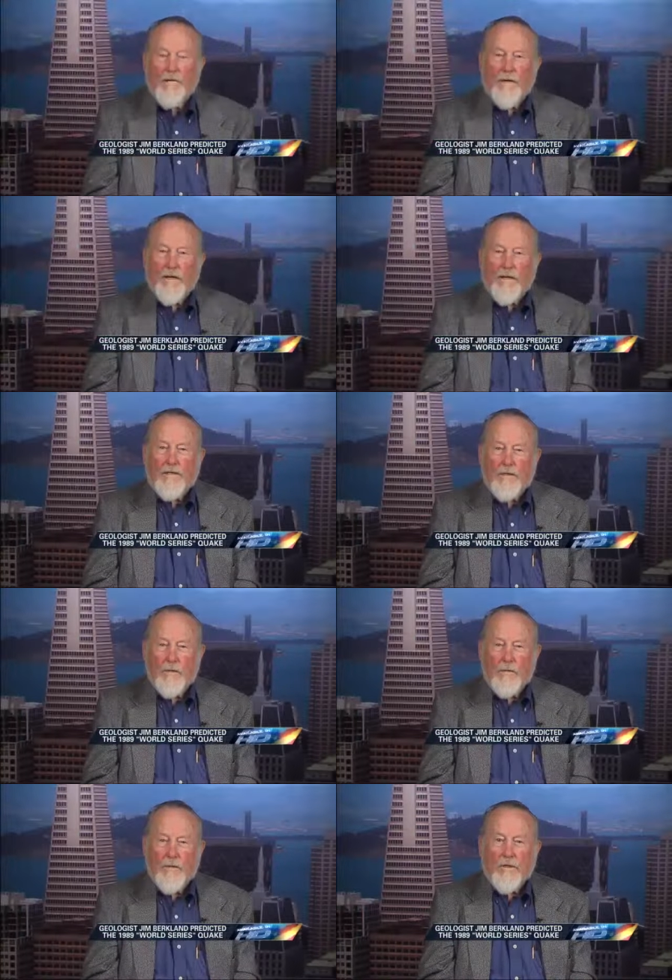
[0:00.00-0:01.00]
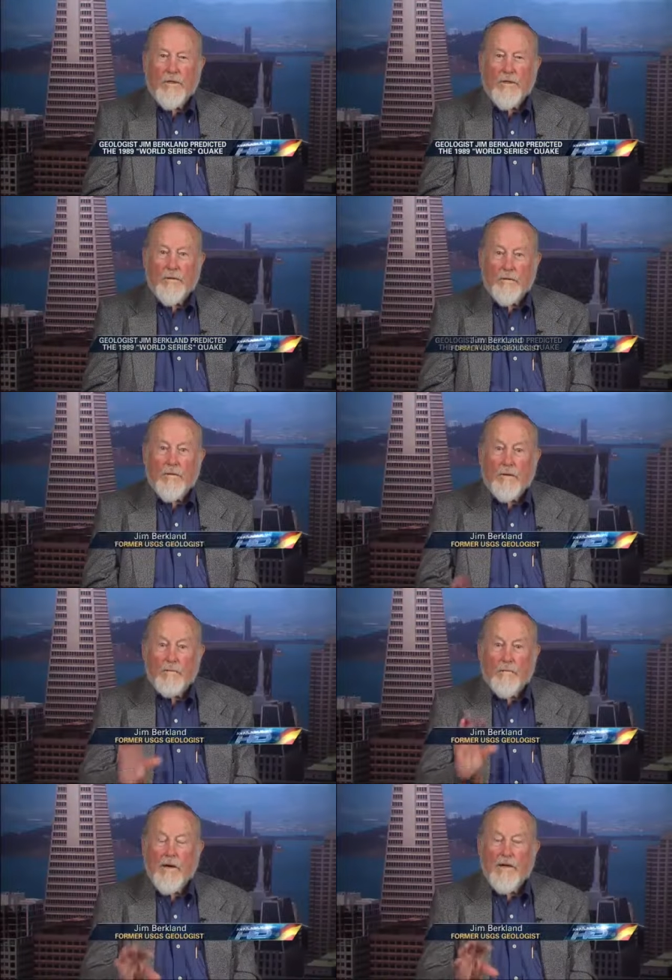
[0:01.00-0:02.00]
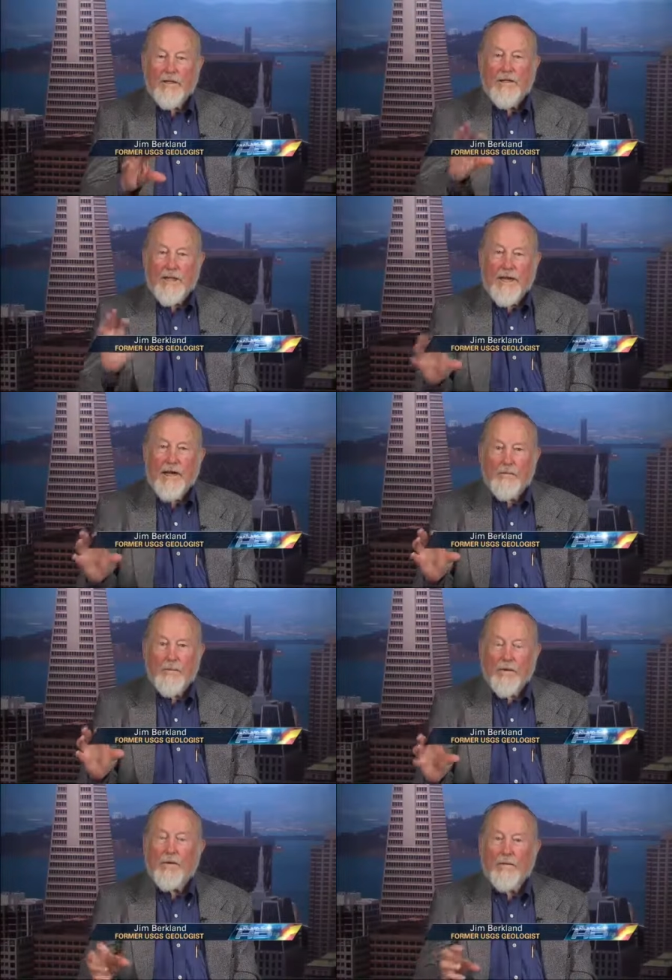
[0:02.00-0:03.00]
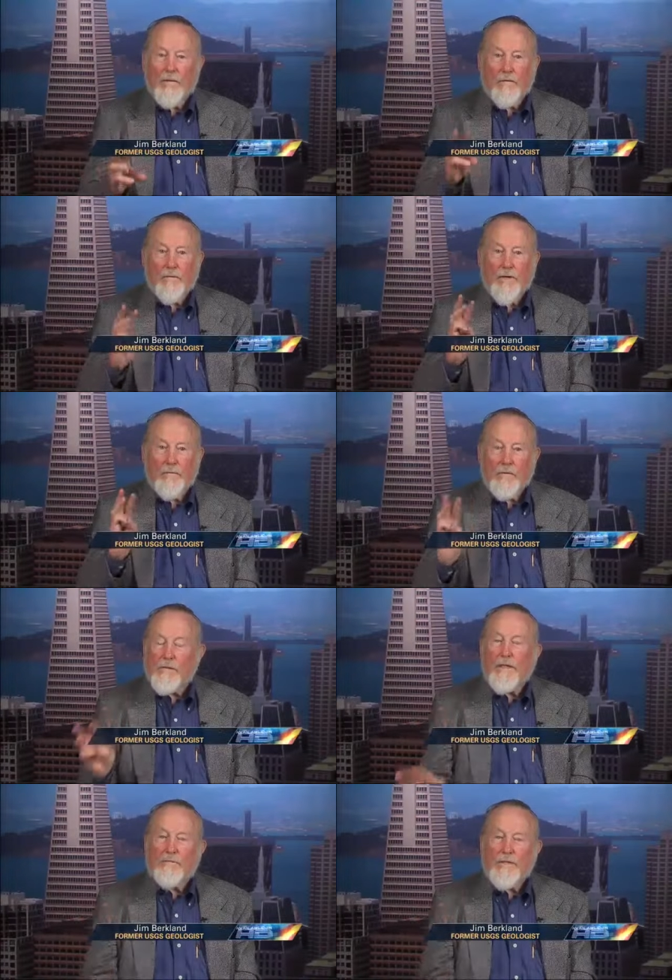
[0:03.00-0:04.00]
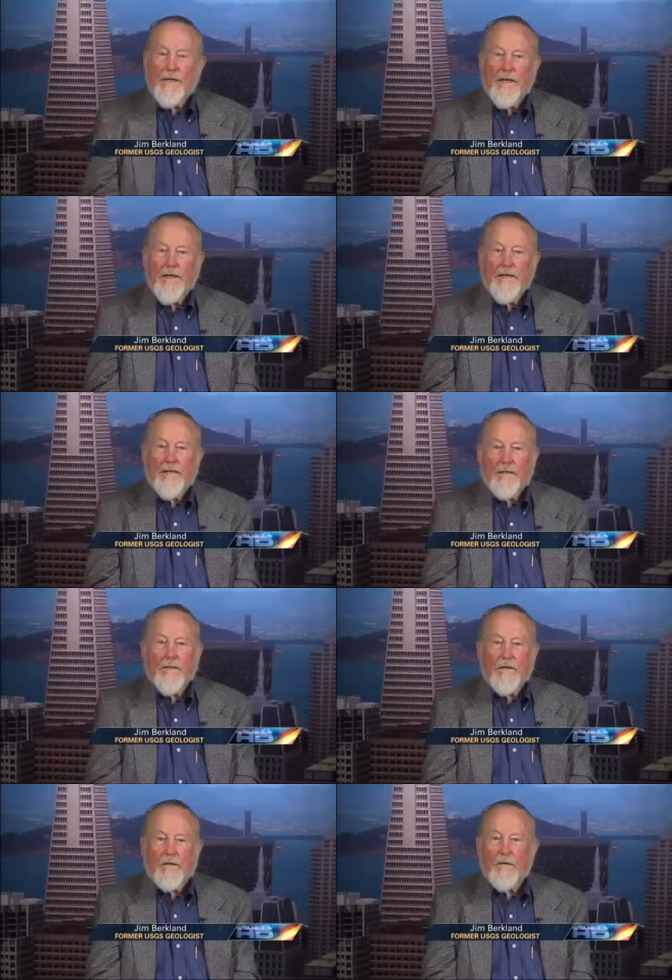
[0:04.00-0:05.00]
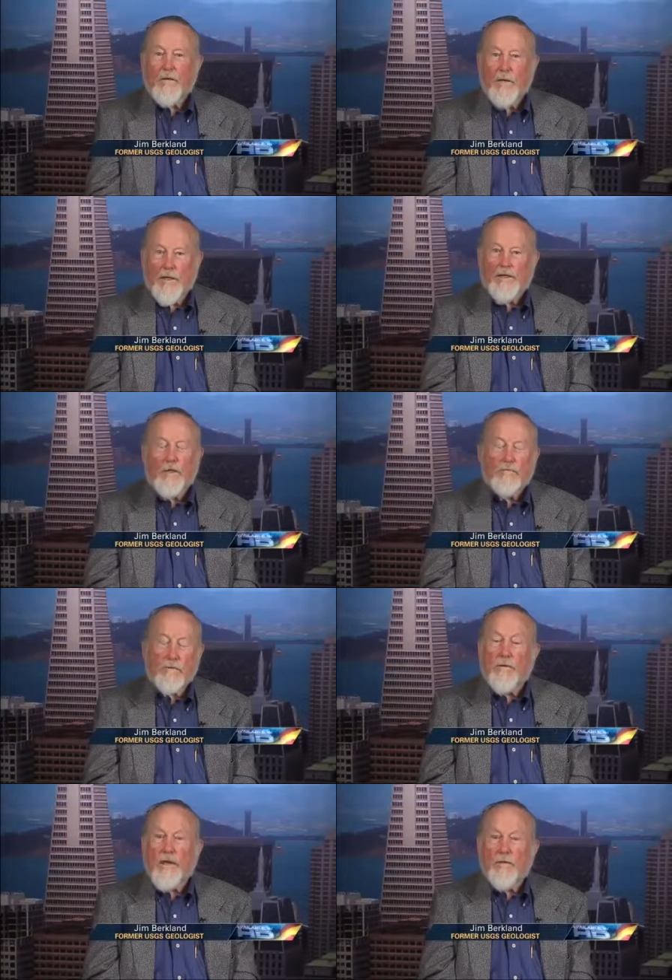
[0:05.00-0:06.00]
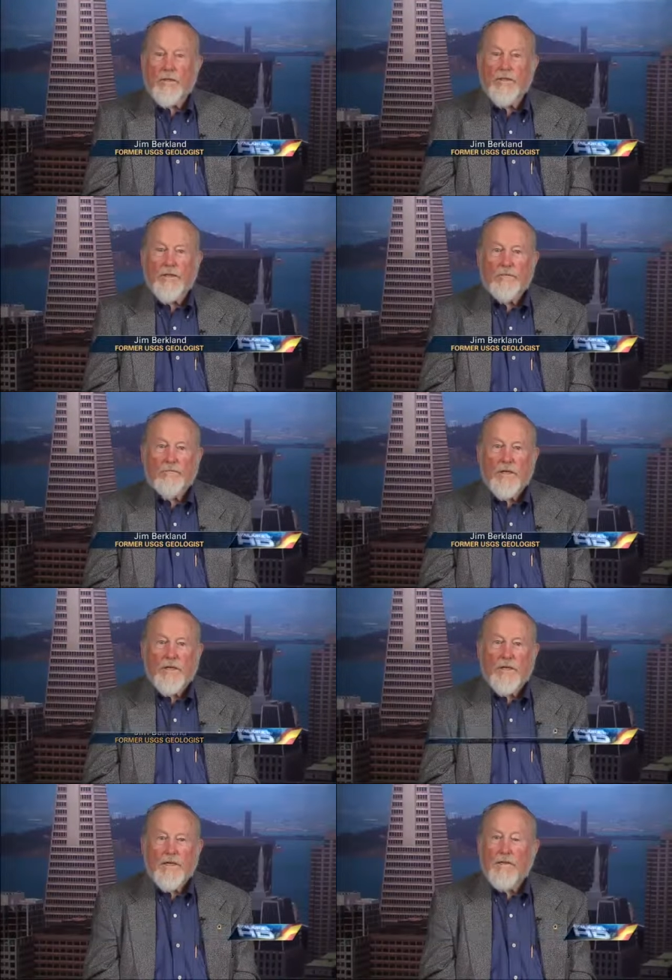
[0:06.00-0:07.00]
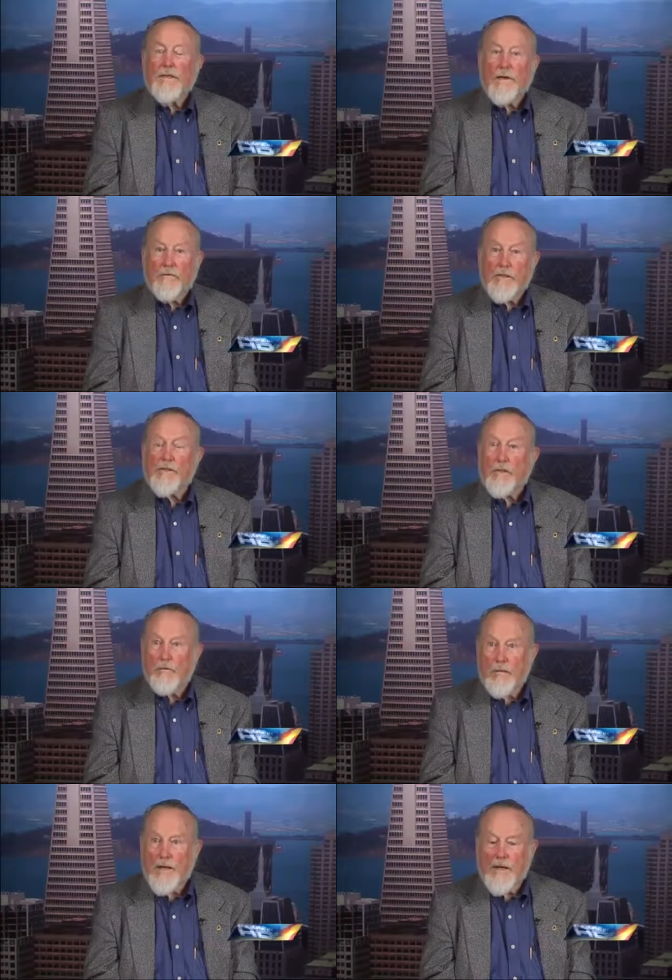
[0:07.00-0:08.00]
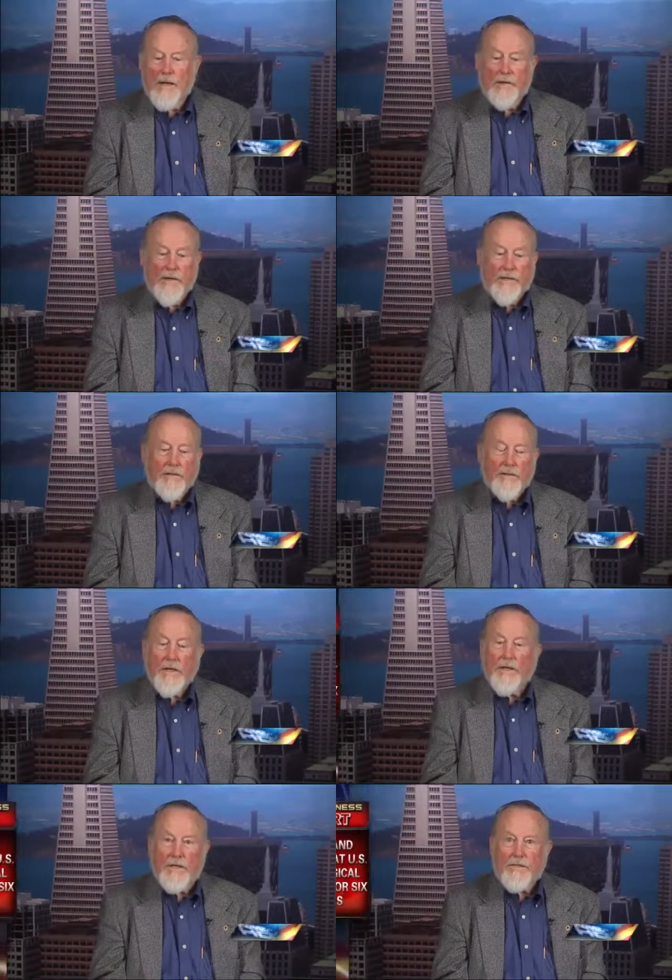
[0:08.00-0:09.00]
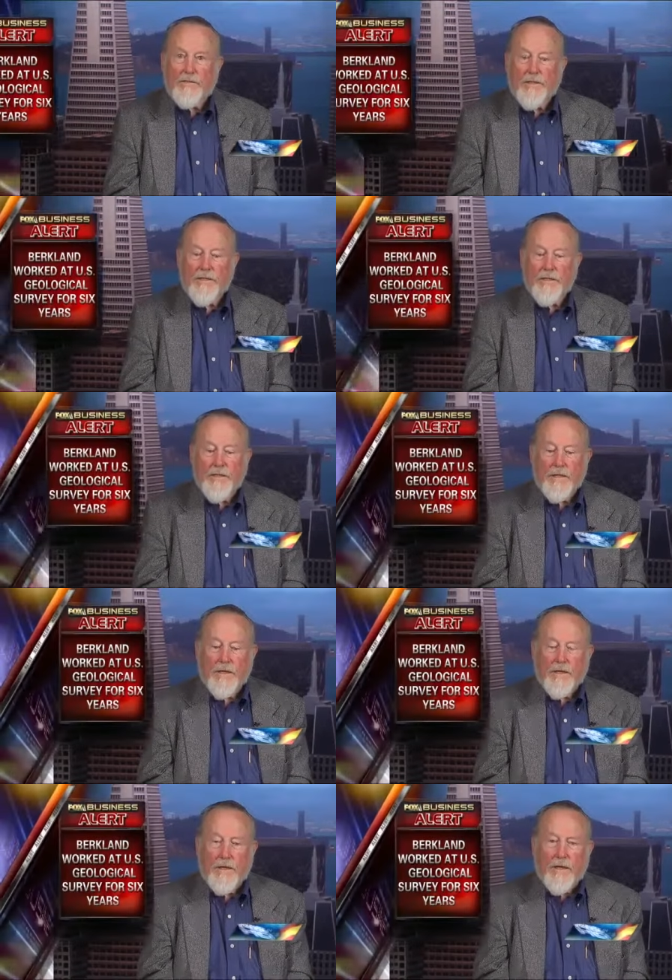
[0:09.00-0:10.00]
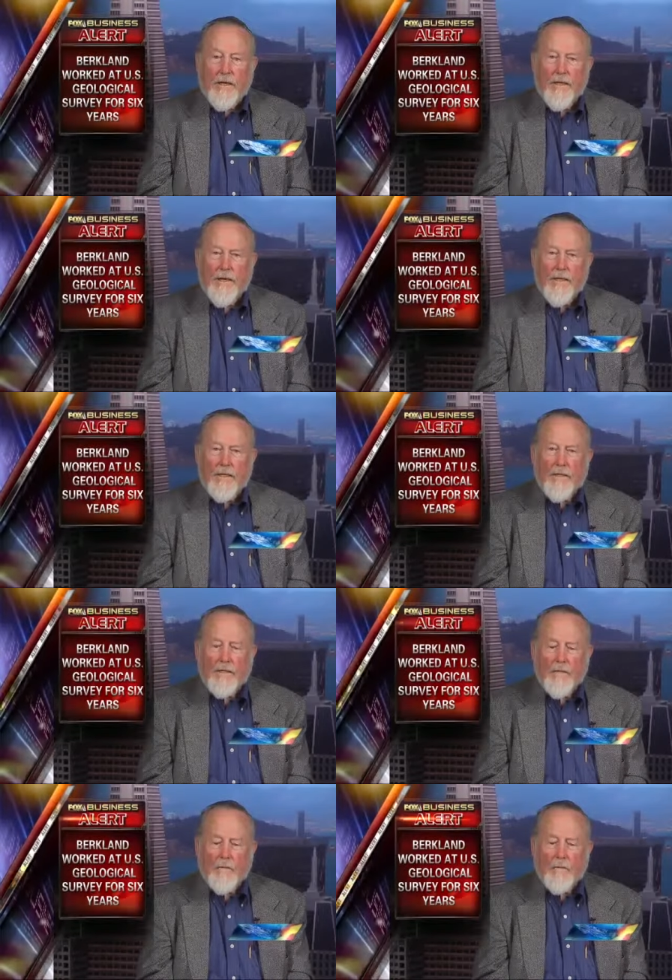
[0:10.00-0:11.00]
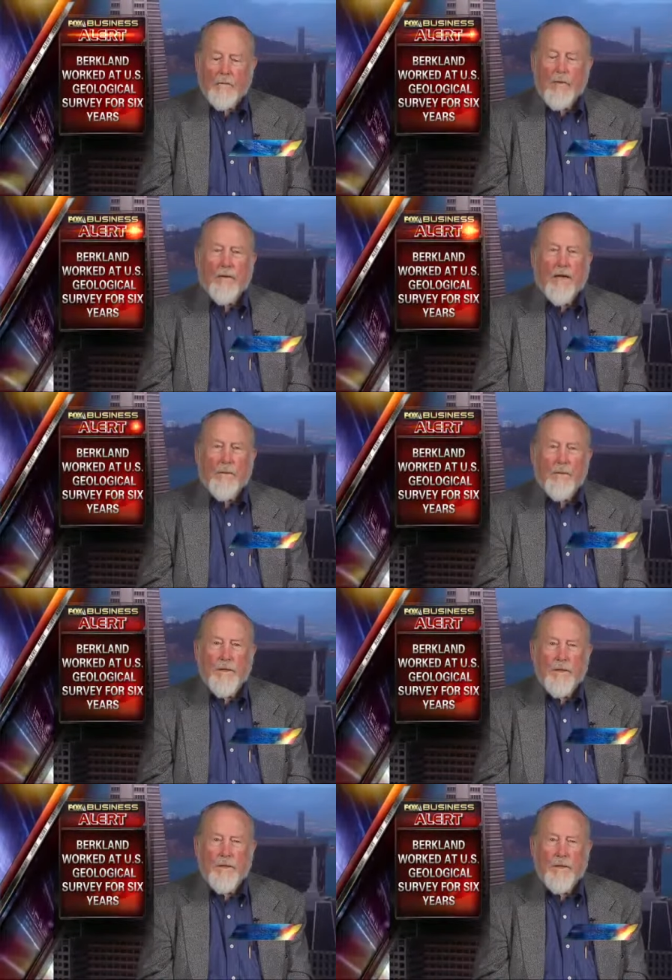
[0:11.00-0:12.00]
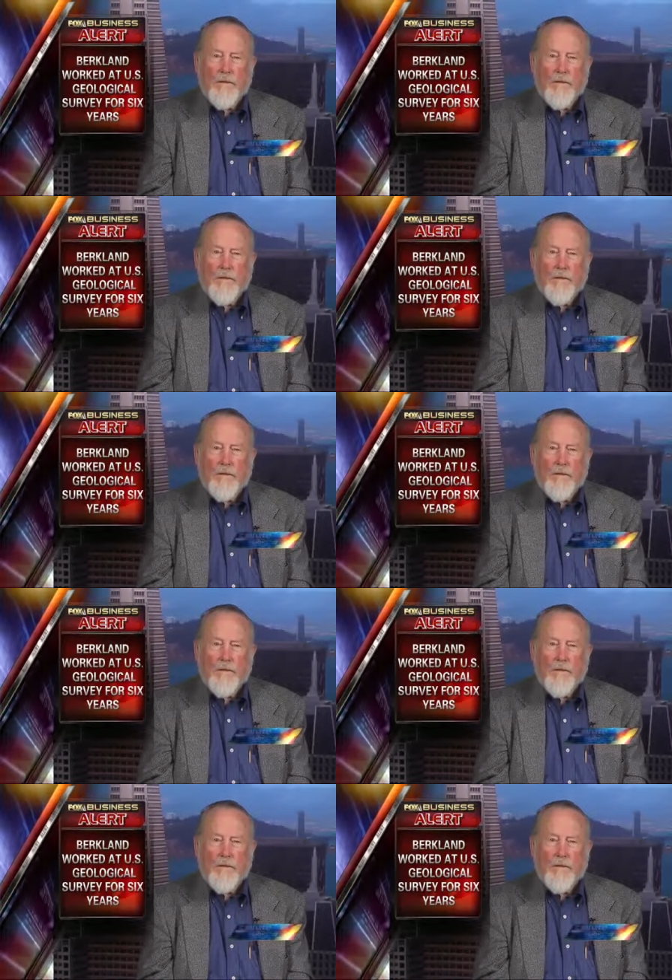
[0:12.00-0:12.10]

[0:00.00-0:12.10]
of October, March, and April are the three most devastating uh, earthquakes in terms of damage in the San Francisco Bay Area in history. And we're having on